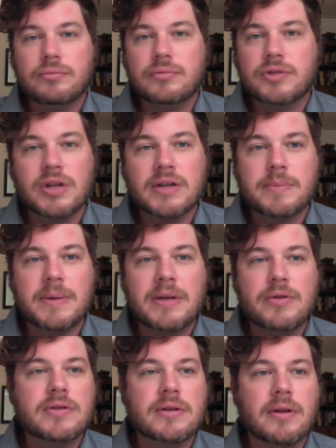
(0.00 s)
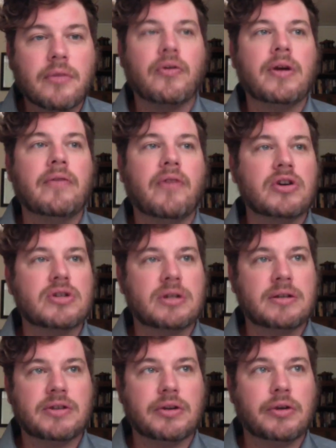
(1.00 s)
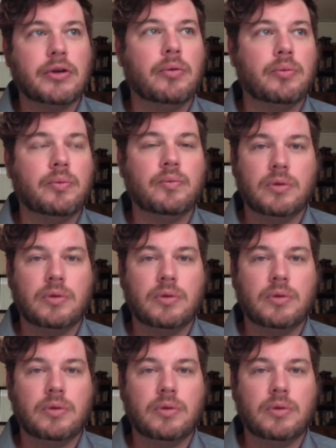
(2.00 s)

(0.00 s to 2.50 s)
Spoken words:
just be using the free version until you